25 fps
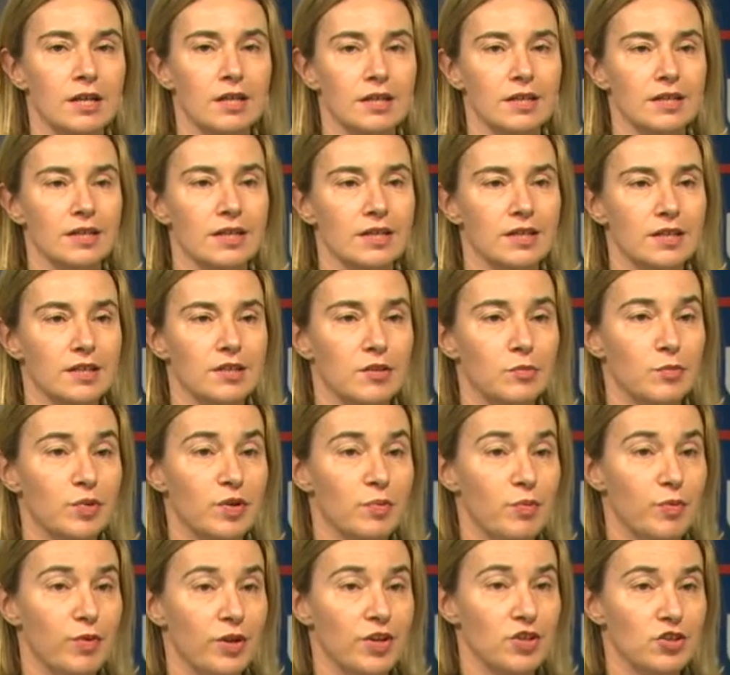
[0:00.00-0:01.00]
the
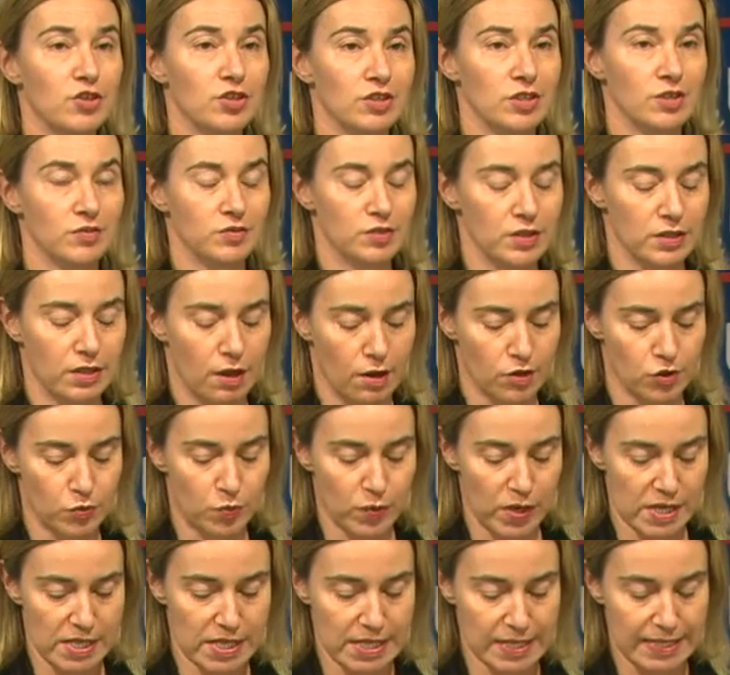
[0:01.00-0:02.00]
preparation of the Dutch
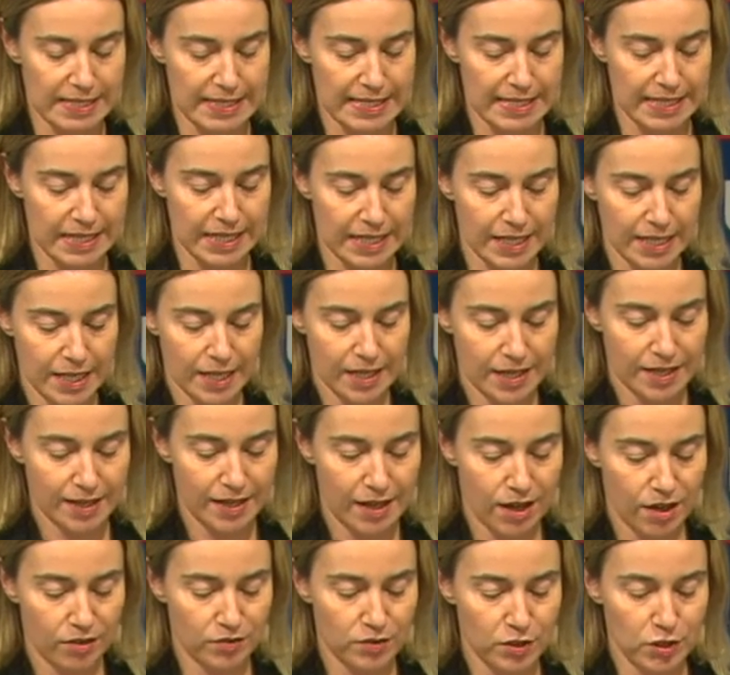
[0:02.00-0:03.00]
presidency
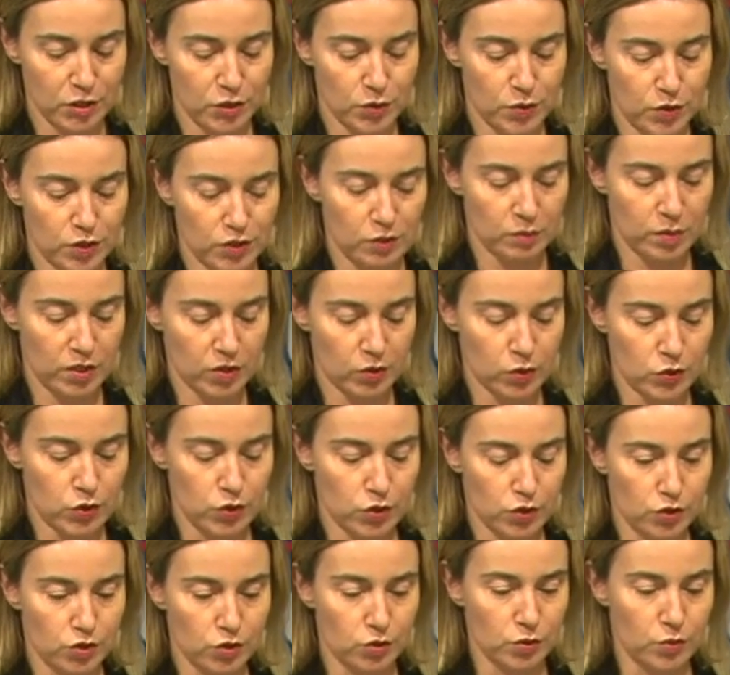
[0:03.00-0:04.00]
of the Union, but
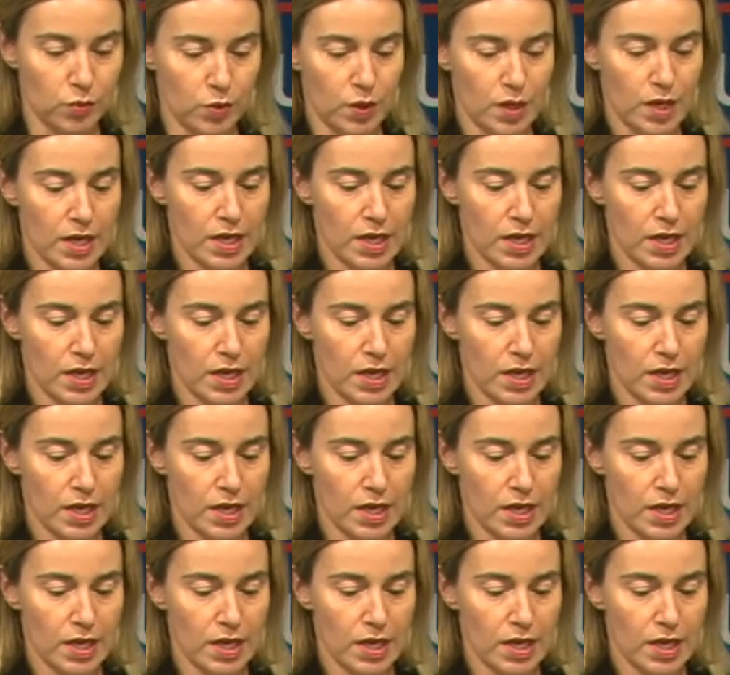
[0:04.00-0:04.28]
also to